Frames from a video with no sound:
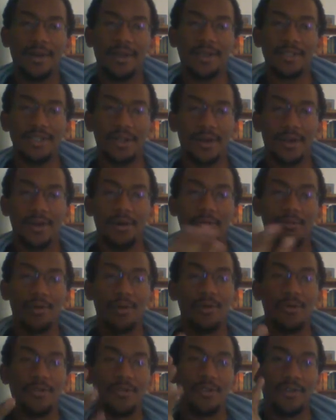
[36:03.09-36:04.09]
and Jericho
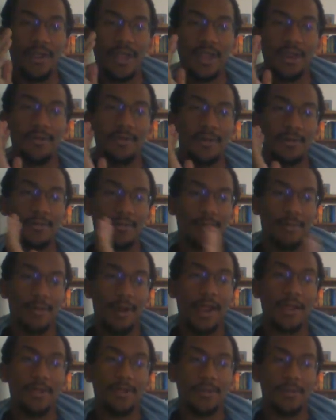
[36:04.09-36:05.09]
moved, so Kenny went
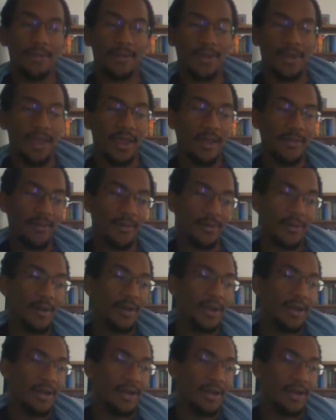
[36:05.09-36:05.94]
right through the table.